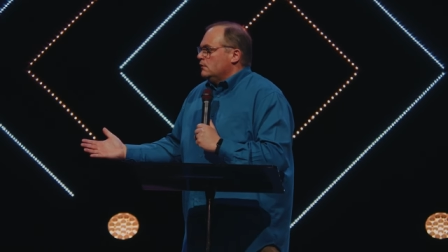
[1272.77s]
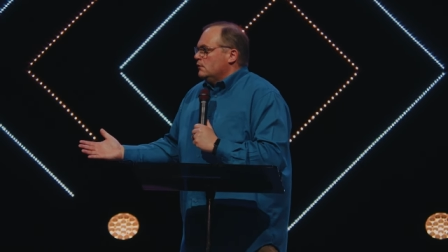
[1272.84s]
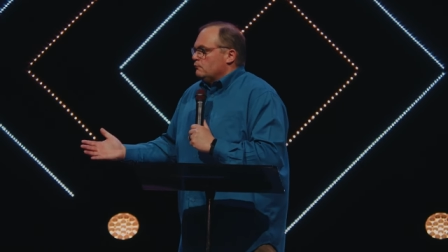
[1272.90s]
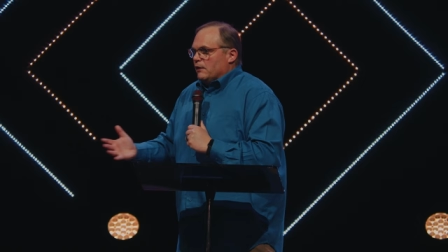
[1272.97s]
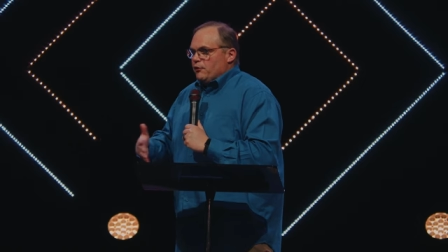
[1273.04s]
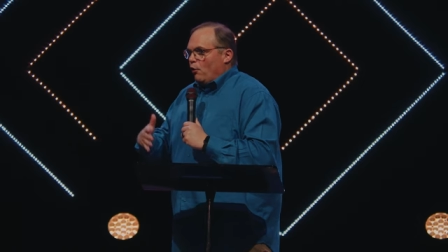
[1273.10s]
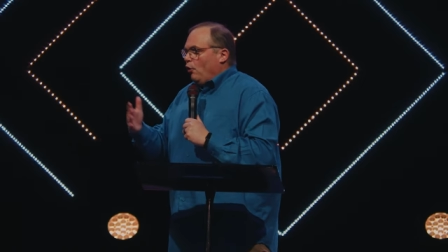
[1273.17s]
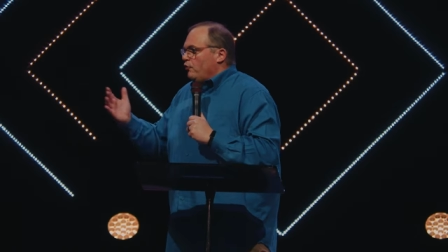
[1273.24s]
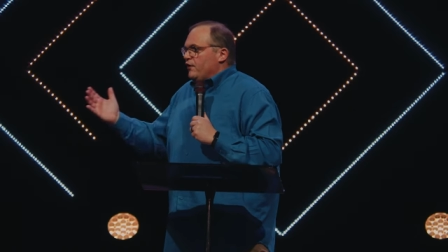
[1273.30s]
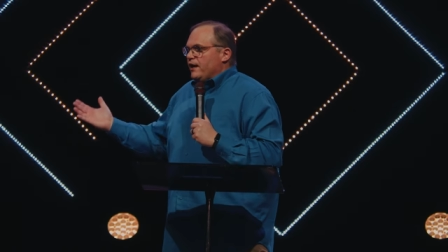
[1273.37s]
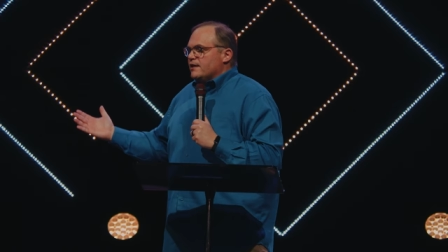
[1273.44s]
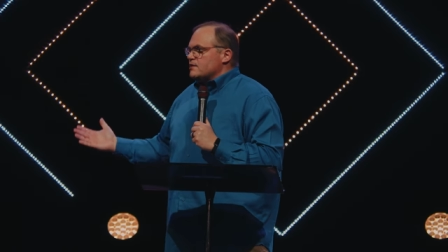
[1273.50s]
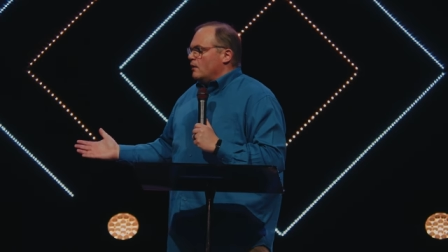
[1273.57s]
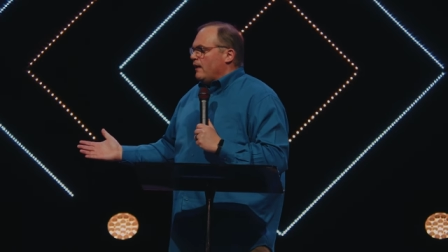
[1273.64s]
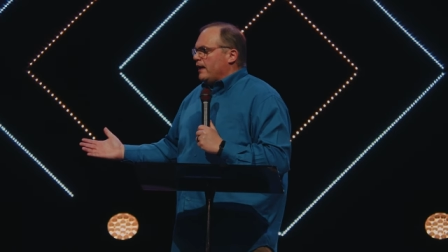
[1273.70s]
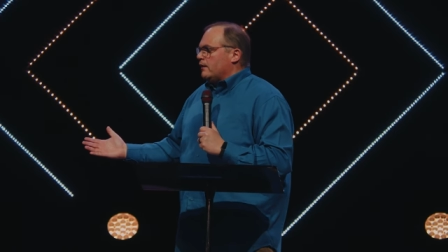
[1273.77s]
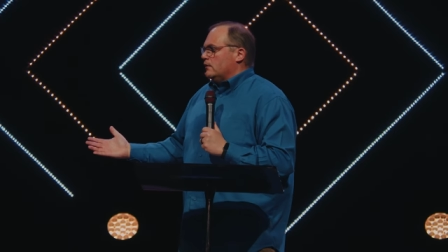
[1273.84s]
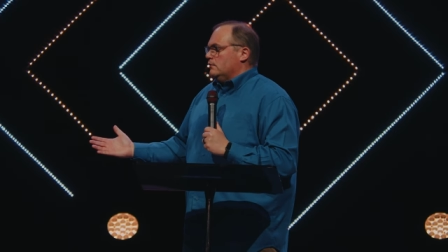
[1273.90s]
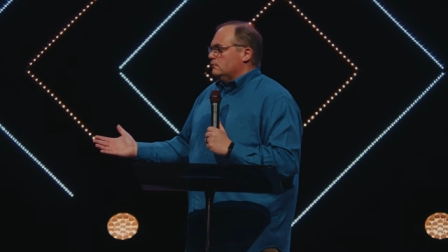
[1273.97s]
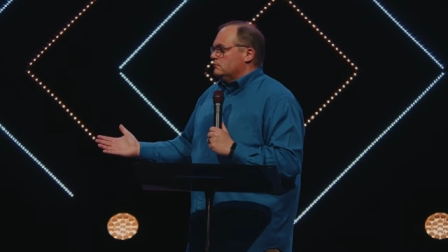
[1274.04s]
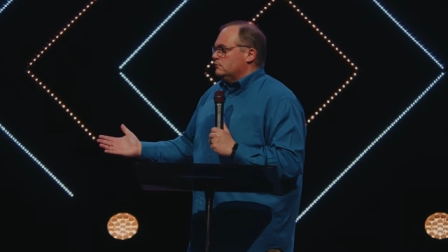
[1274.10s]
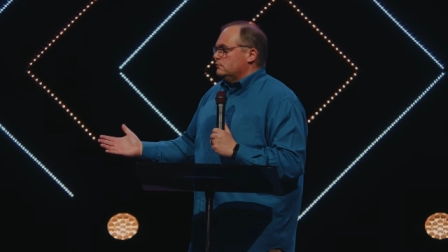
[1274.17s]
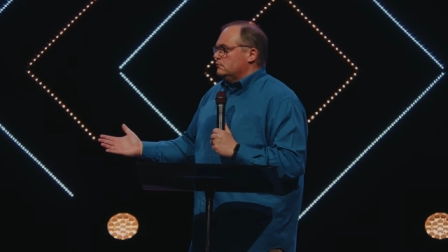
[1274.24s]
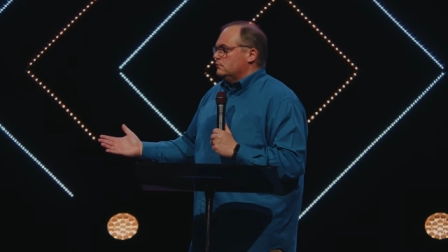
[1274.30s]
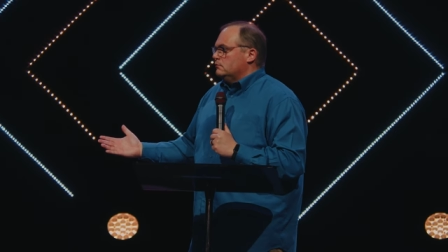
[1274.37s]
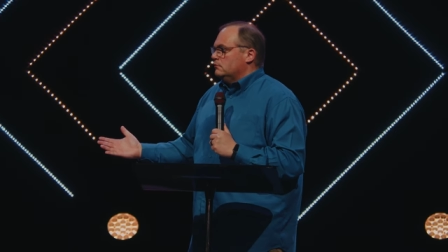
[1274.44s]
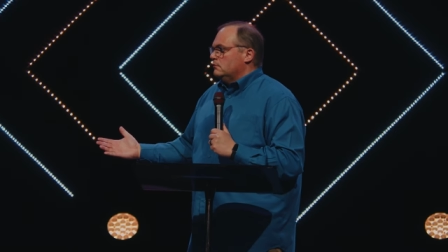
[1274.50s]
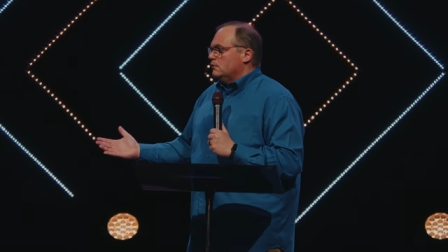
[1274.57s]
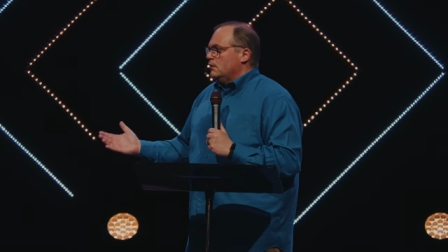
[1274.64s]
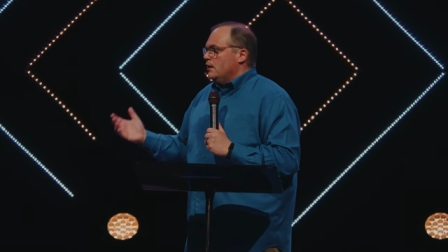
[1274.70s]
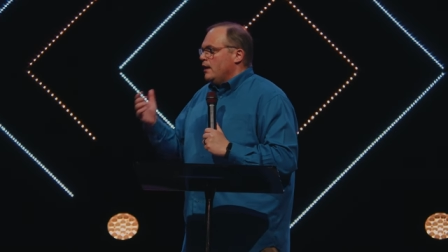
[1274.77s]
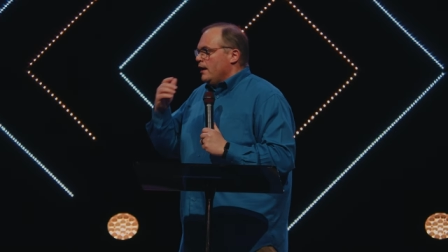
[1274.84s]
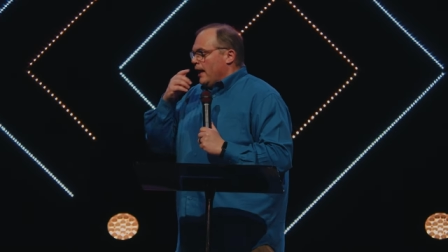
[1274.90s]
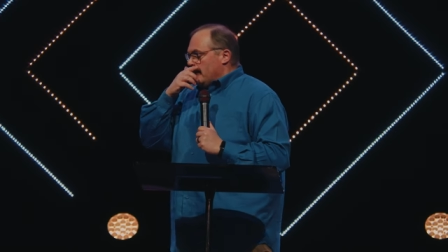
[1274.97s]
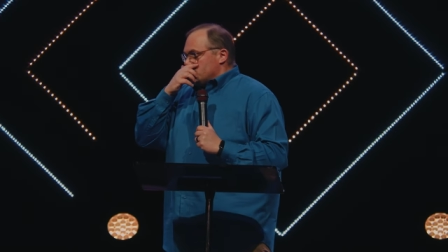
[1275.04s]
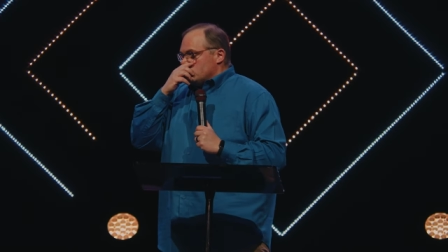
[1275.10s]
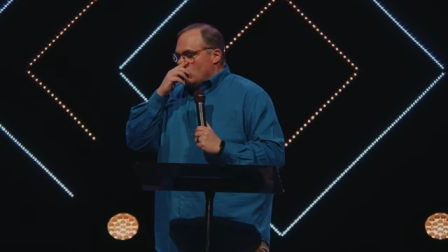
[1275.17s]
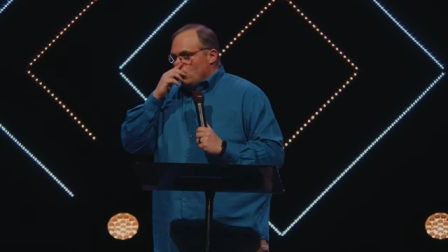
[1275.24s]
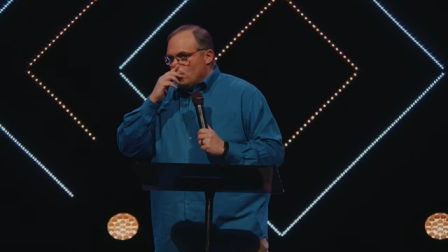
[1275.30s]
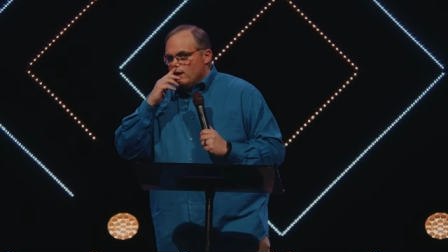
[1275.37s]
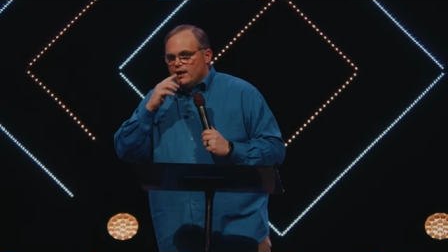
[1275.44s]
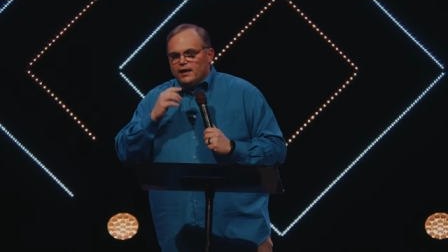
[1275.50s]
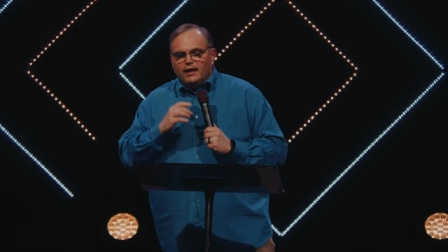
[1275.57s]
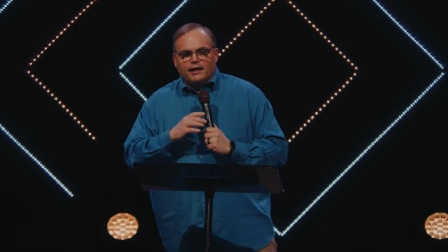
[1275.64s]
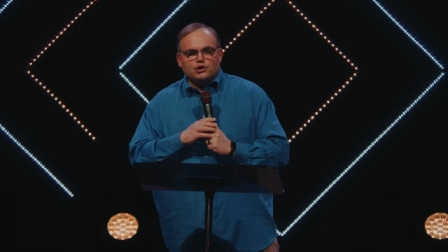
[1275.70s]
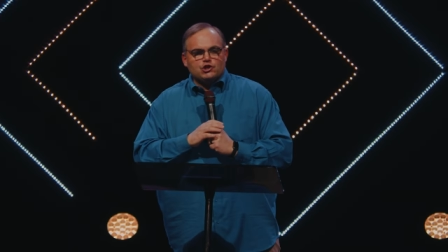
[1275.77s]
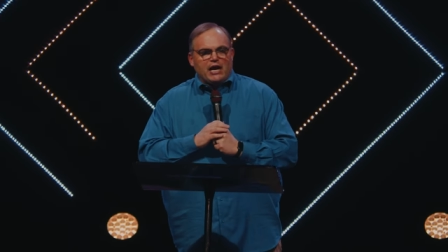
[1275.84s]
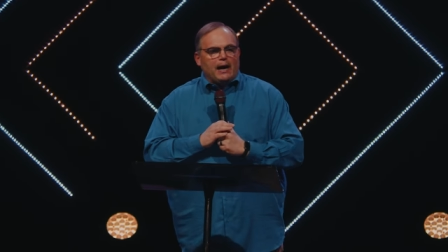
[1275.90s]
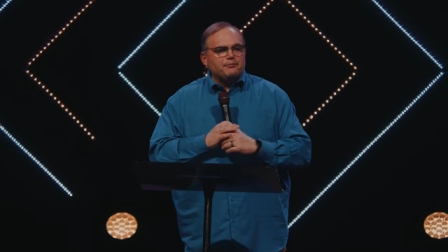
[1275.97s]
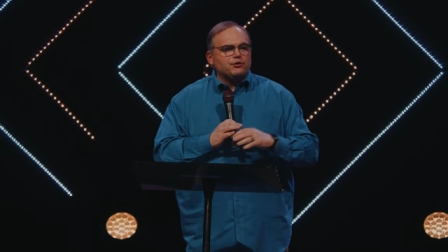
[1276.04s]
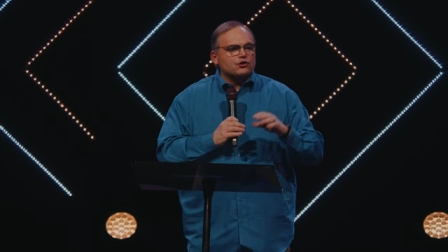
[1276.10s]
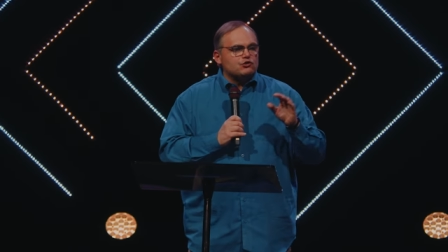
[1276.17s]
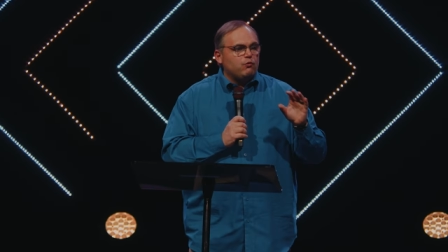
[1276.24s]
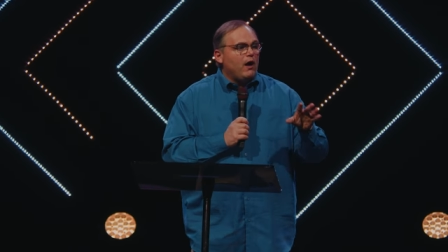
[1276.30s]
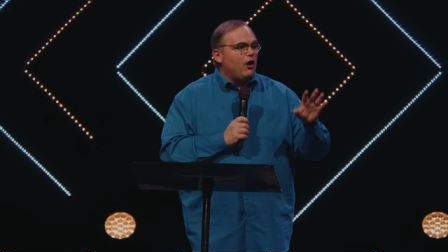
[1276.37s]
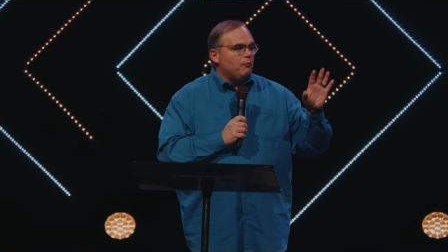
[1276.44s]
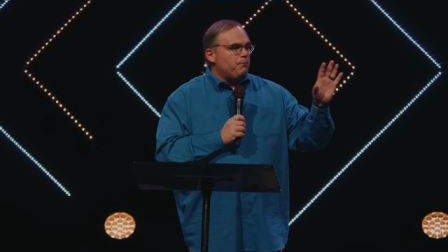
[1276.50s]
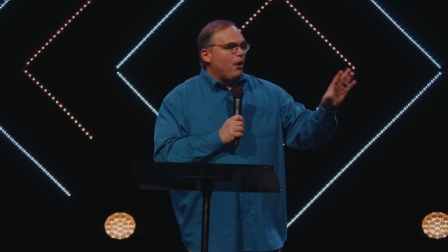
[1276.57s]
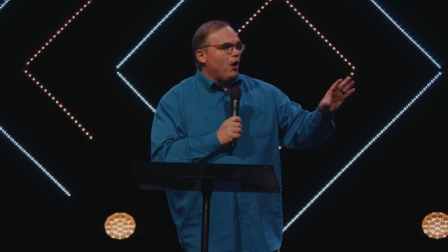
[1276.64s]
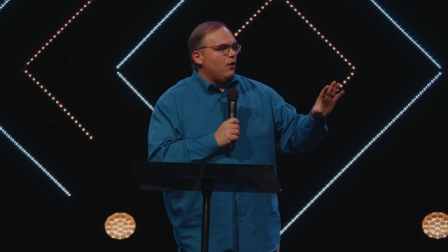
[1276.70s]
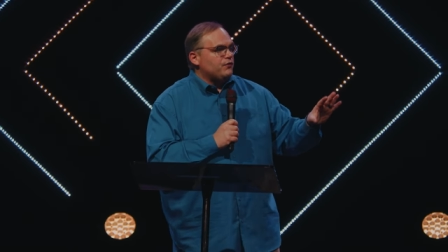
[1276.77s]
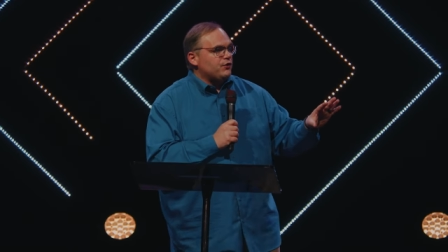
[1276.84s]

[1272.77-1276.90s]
Read the whole thing as a letter. And so in chapter 12, Paul